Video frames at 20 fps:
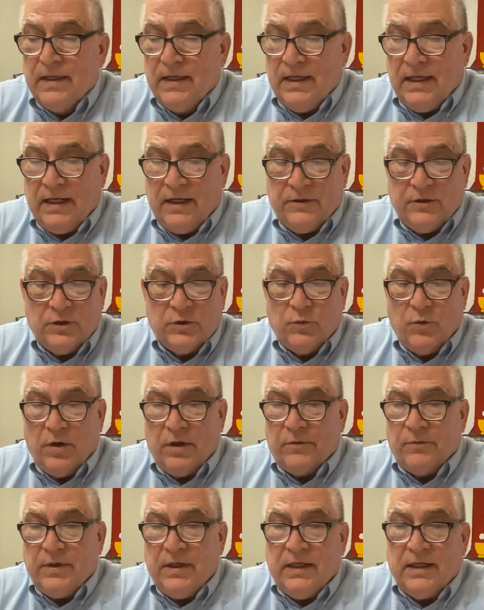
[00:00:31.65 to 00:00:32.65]
And I just want to
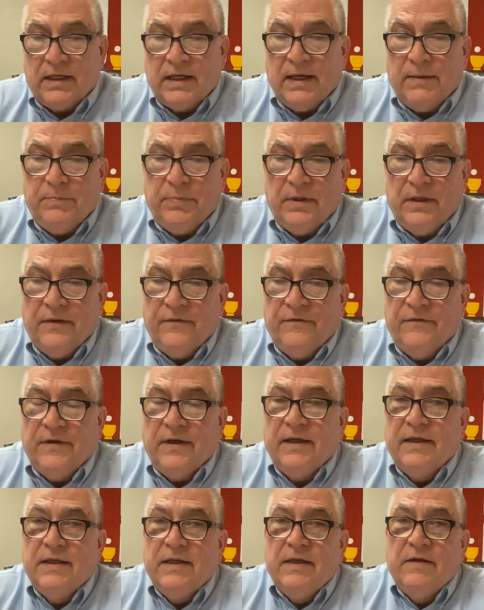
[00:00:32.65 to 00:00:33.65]
read a couple of
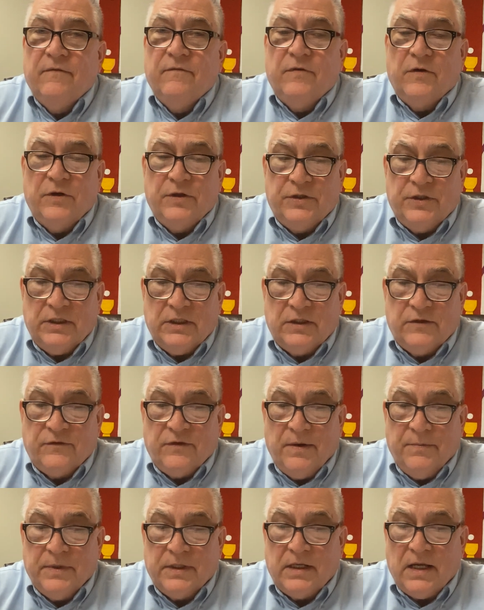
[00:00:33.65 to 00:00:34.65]
verses
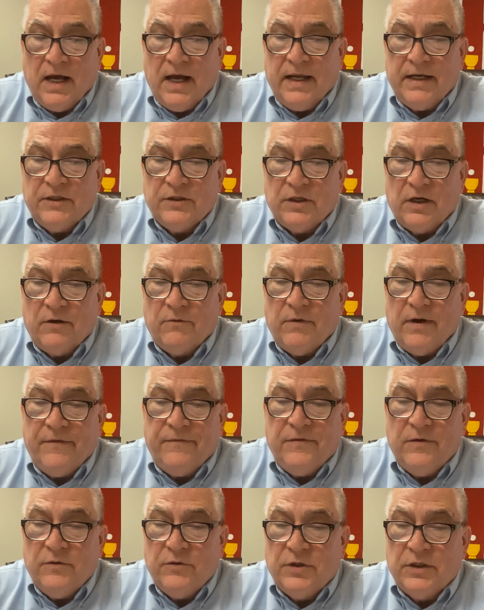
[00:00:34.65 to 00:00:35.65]
from it. God is our
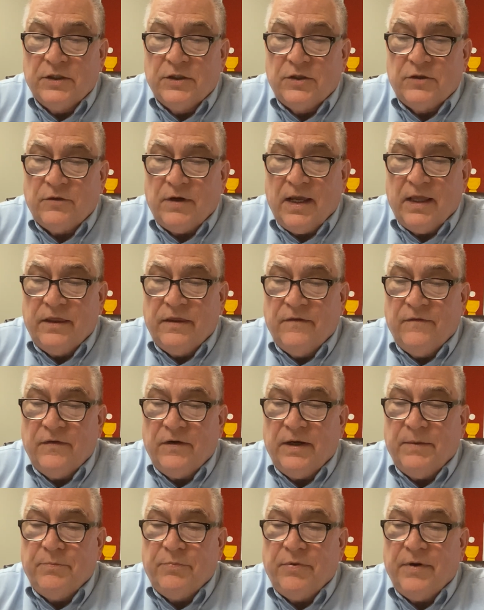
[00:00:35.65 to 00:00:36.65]
refuge and strength, a
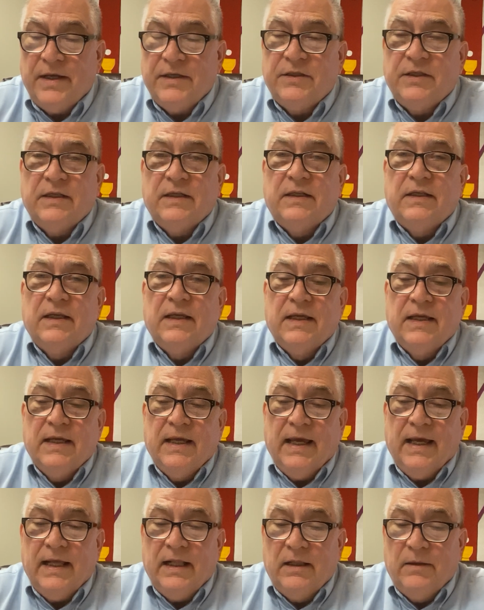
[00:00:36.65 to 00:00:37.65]
very present
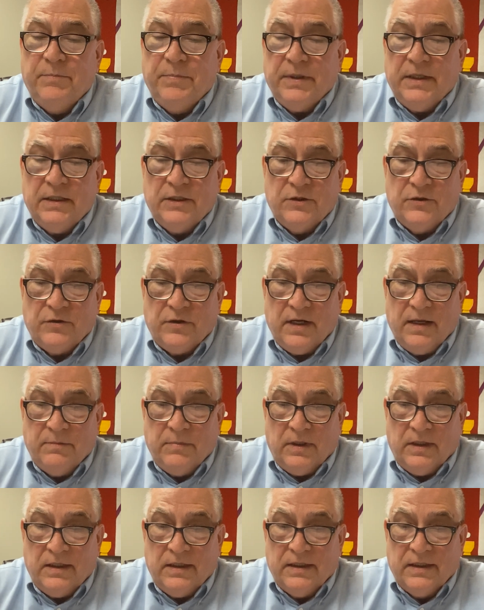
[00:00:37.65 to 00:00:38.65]
help in
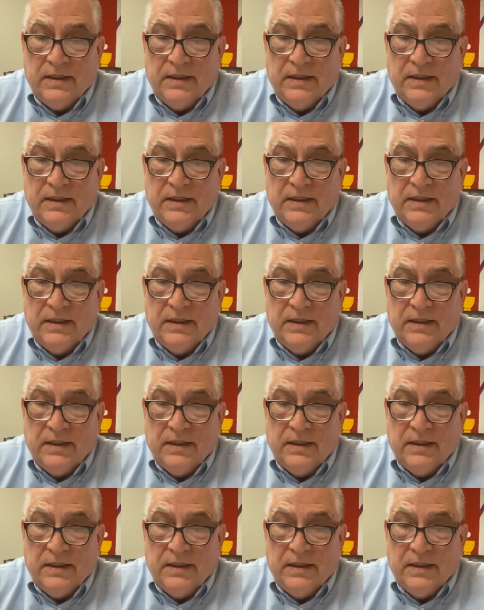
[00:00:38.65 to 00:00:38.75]
trouble.